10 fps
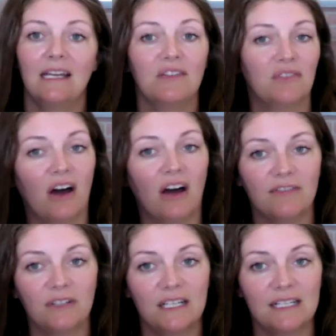if the
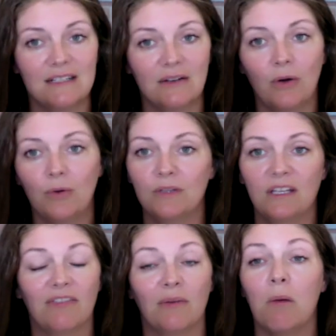offer is
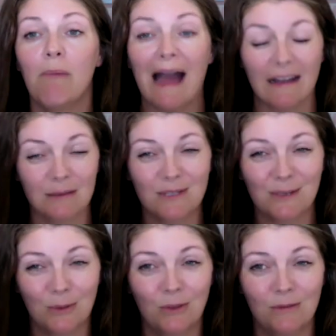only from a backup
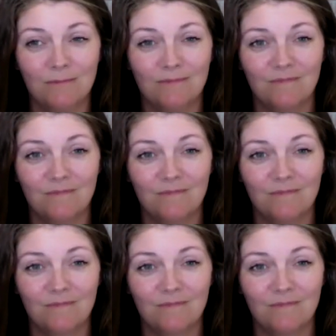school,